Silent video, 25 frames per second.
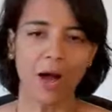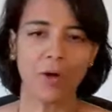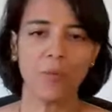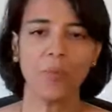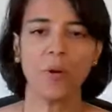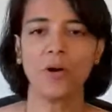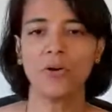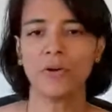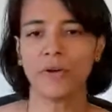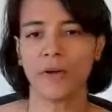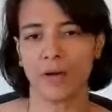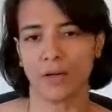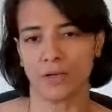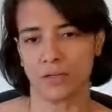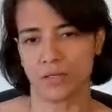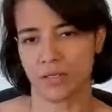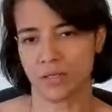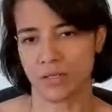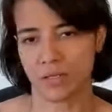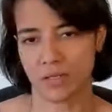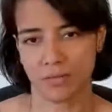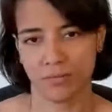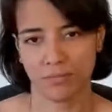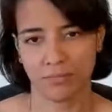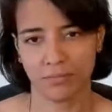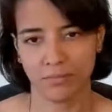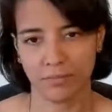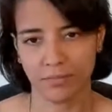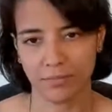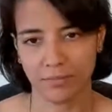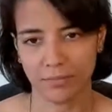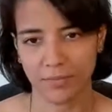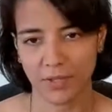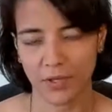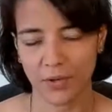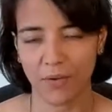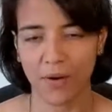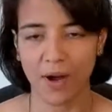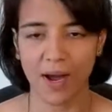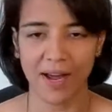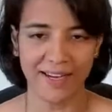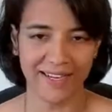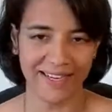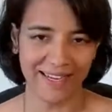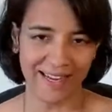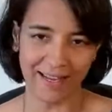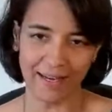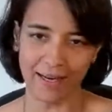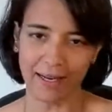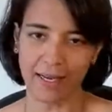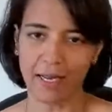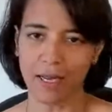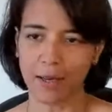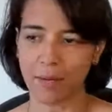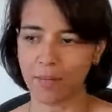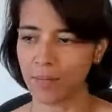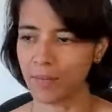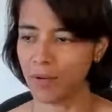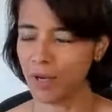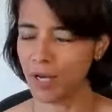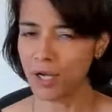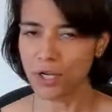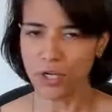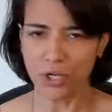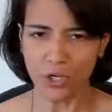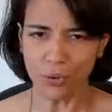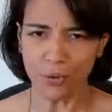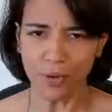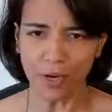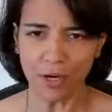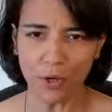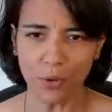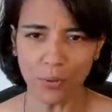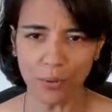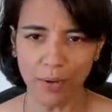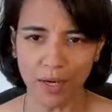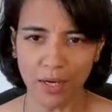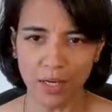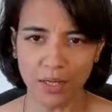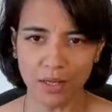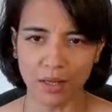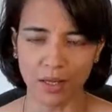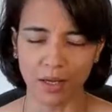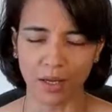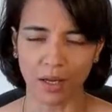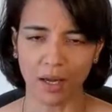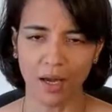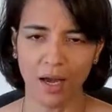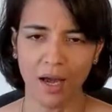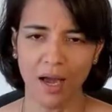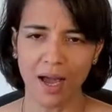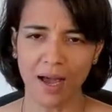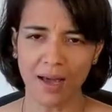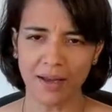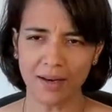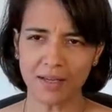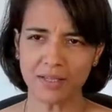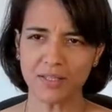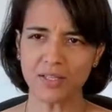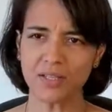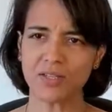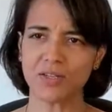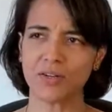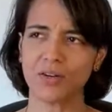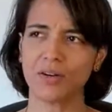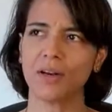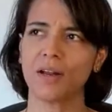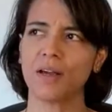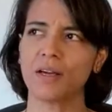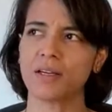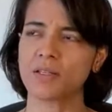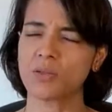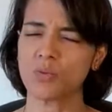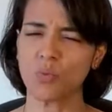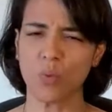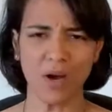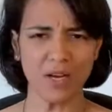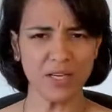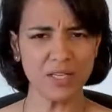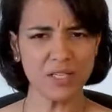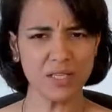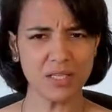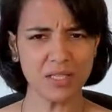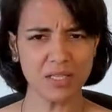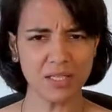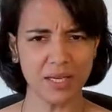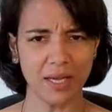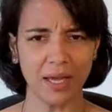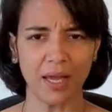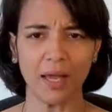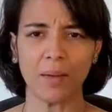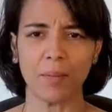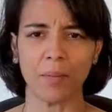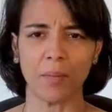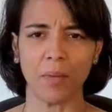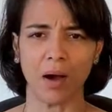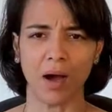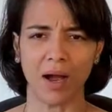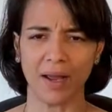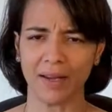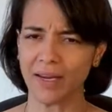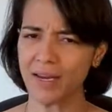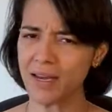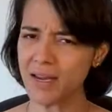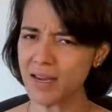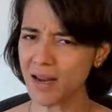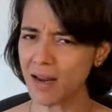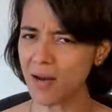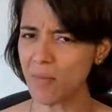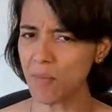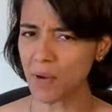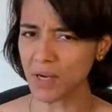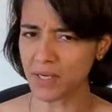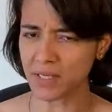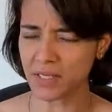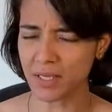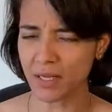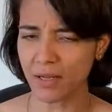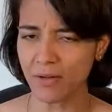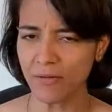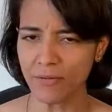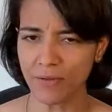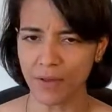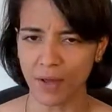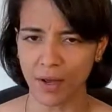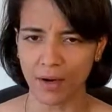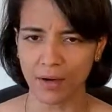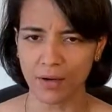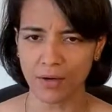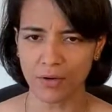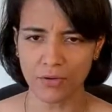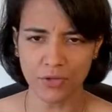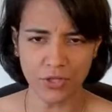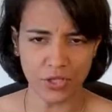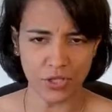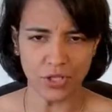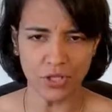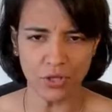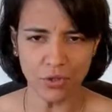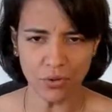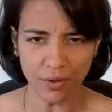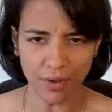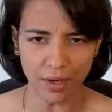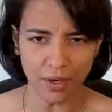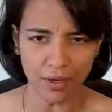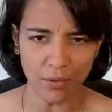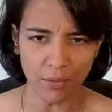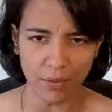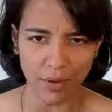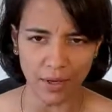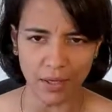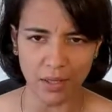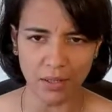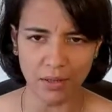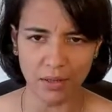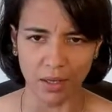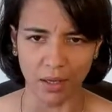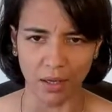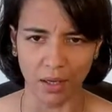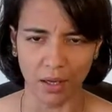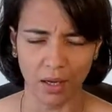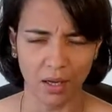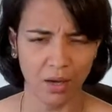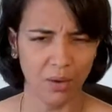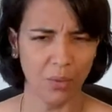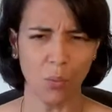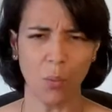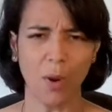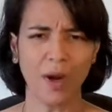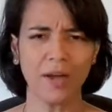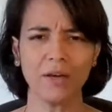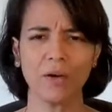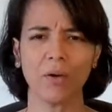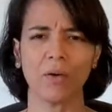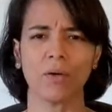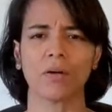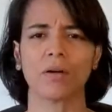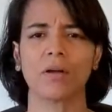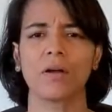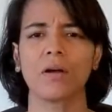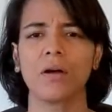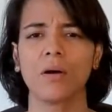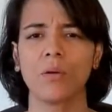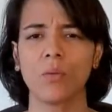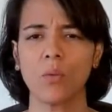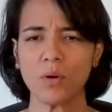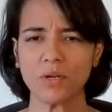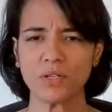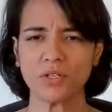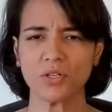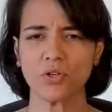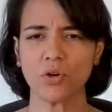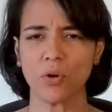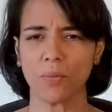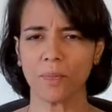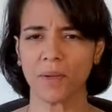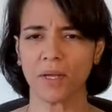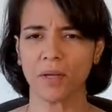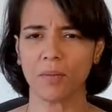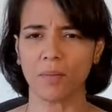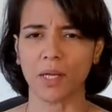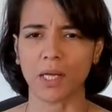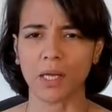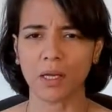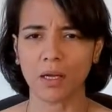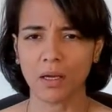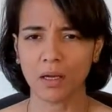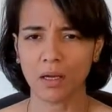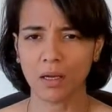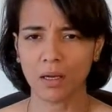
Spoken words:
How about us? I tell him, you can do anything. And I just realized, why just him? I can tell myself that, Ruchi, you can do anything. Why not? What's stopping me?